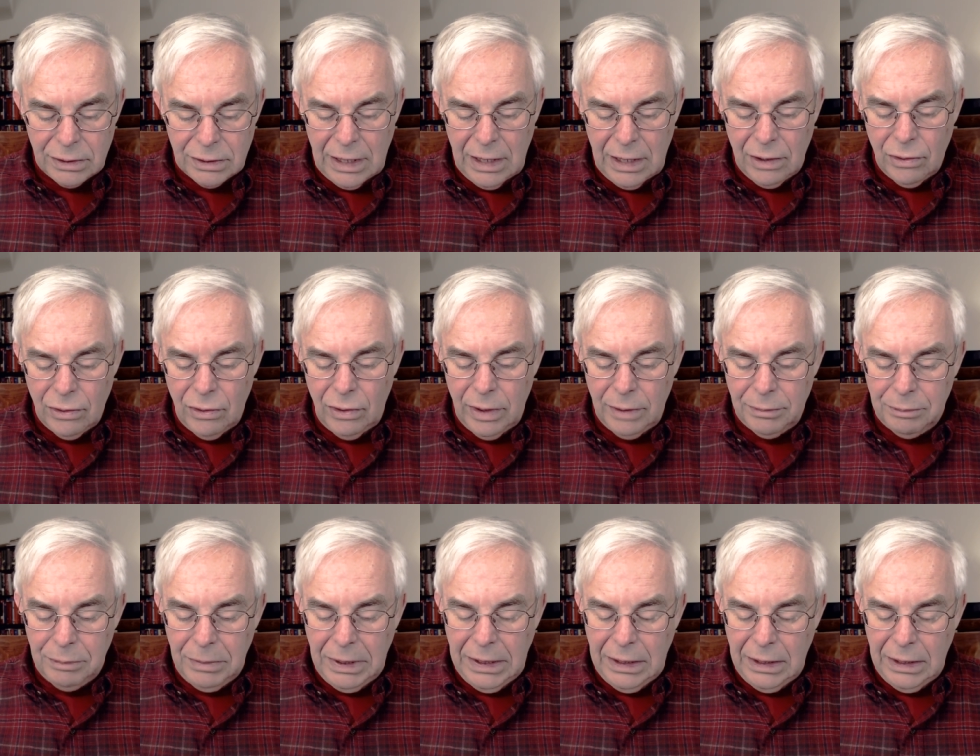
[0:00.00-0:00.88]
take
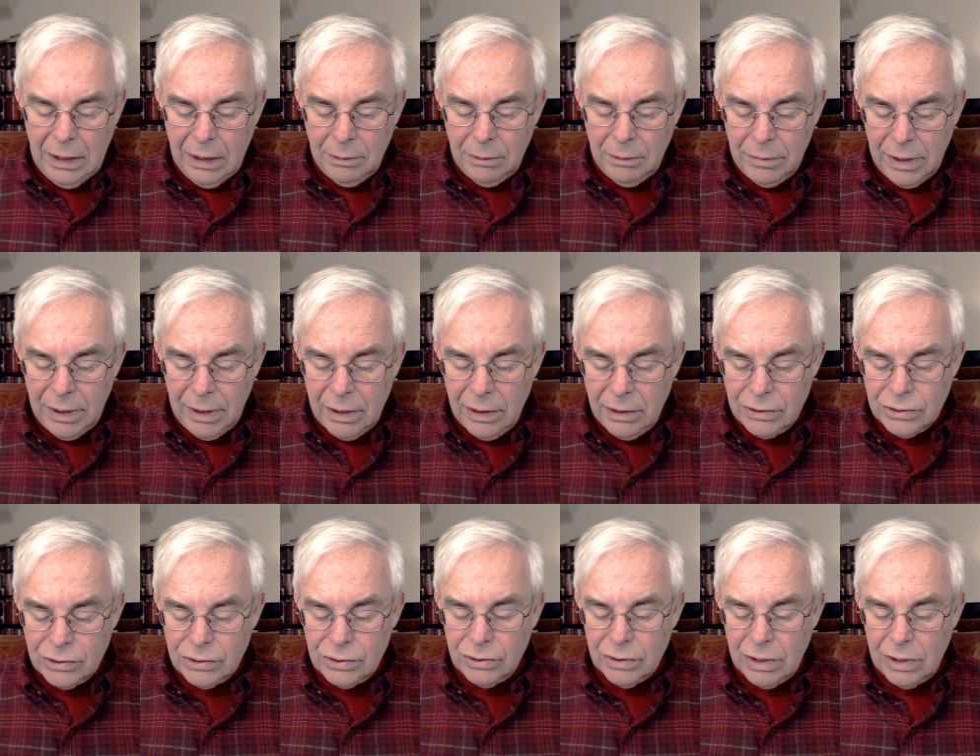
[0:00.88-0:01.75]
on meaning
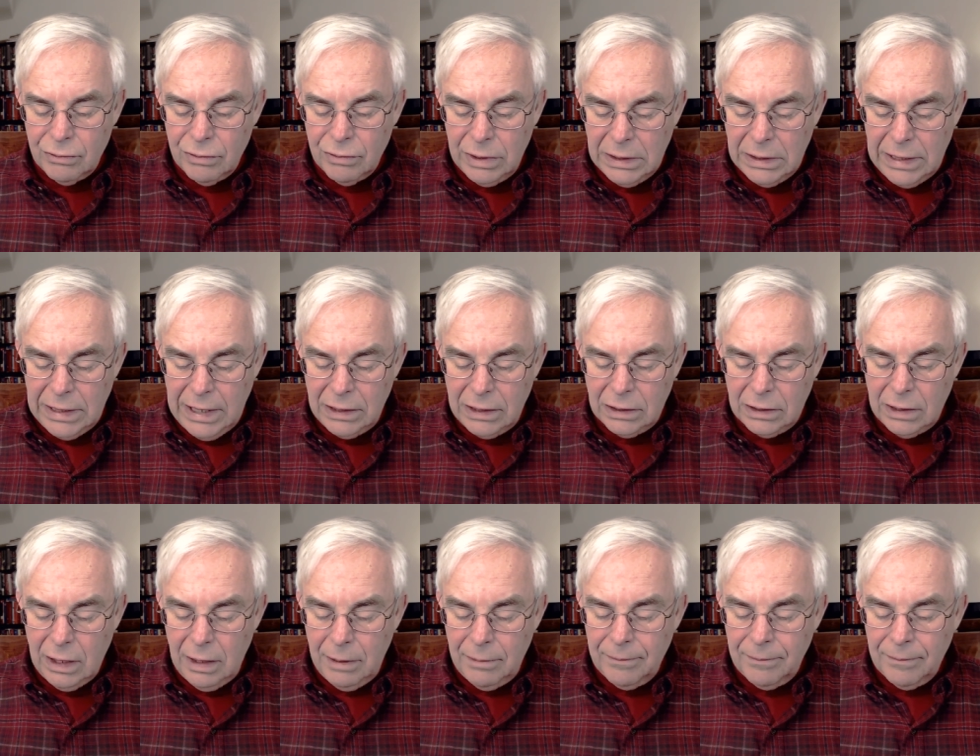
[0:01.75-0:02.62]
because you can relate
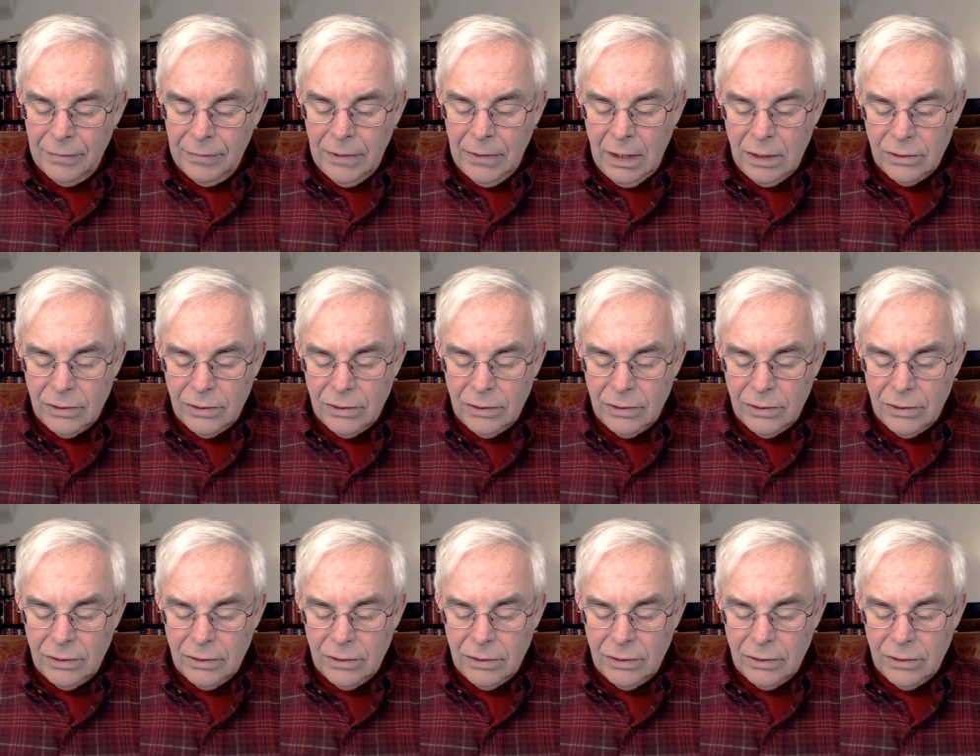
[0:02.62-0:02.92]
them